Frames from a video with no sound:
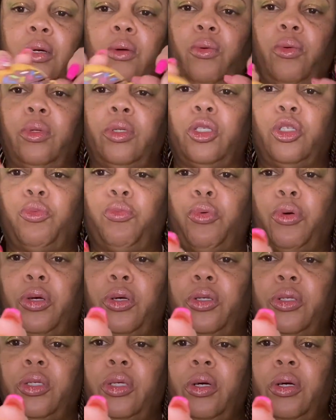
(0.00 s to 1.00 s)
with the
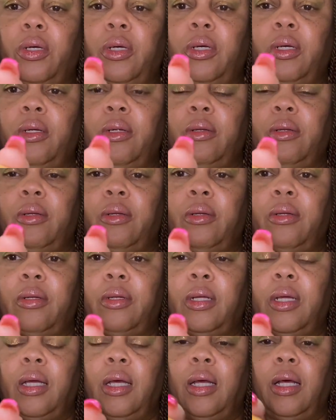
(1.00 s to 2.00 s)
sprinkles on it.
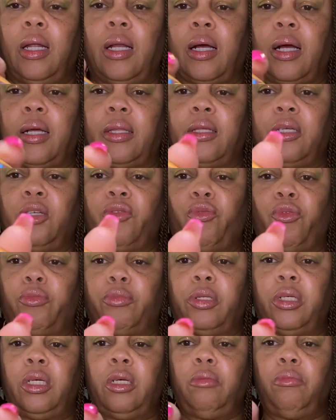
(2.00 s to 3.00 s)
I got this from
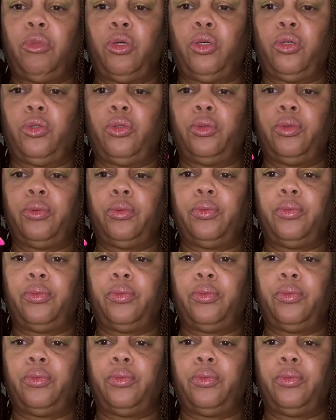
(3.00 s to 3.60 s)
Temu.